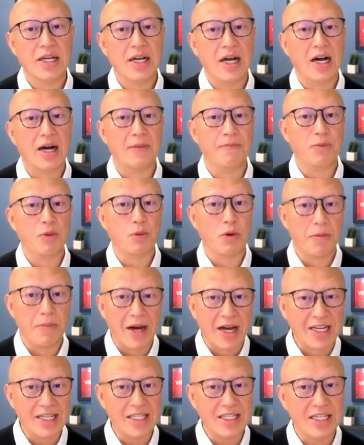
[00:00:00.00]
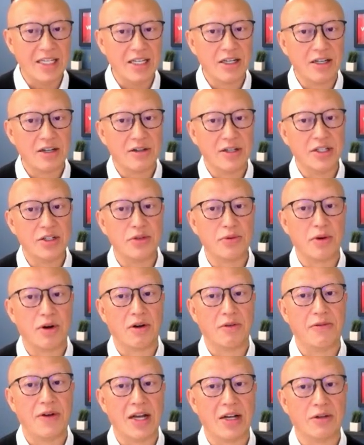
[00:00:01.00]
Um, we're about a year into
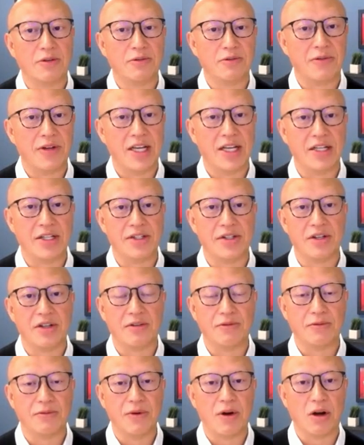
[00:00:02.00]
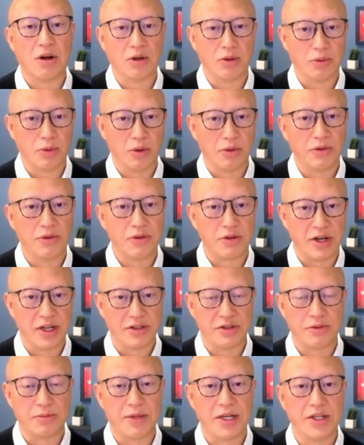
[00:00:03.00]
our final phase of our growth
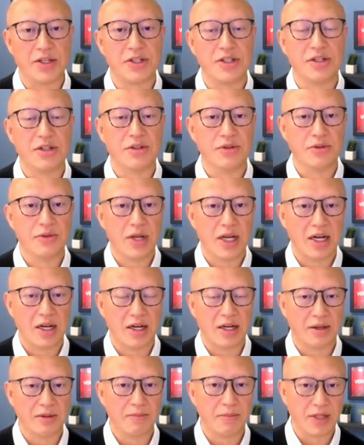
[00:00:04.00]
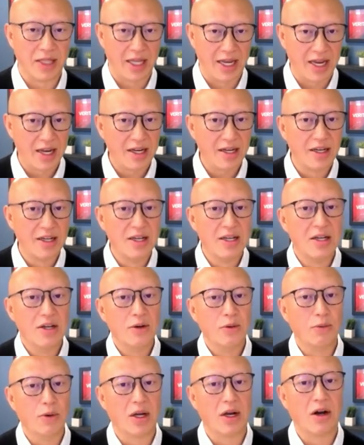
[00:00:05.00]
transformation uh, plan,
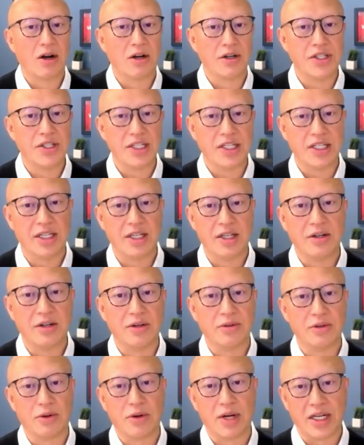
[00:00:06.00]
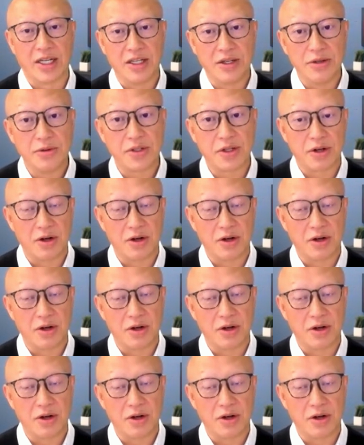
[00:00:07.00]
what our C E O, Greg Hughes,